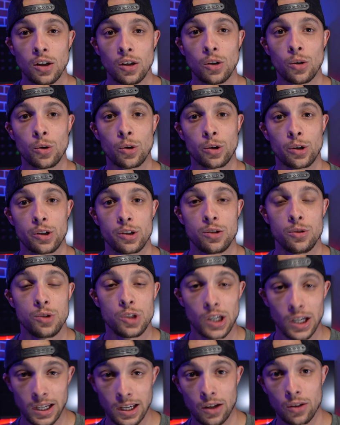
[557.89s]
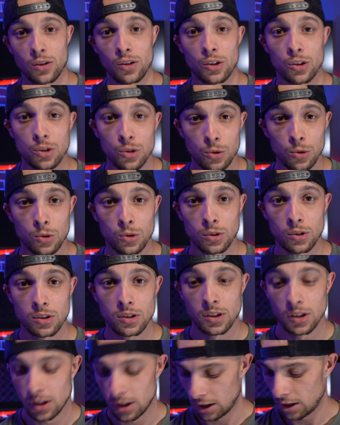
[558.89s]
or to check out their
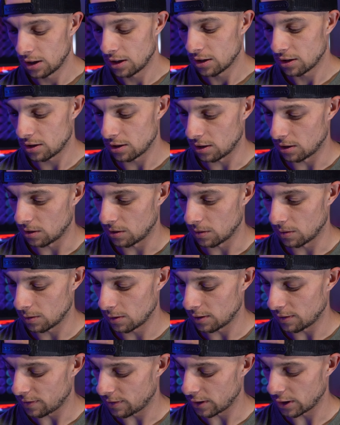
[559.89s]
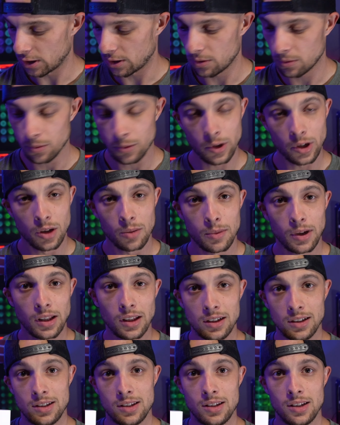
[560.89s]
tools. So the first one on my
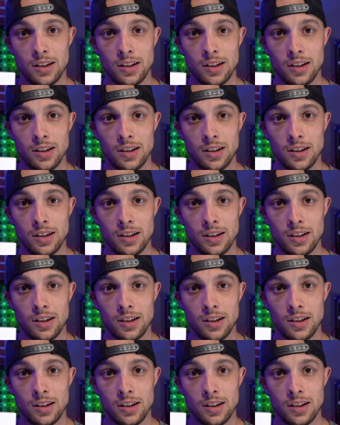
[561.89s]
list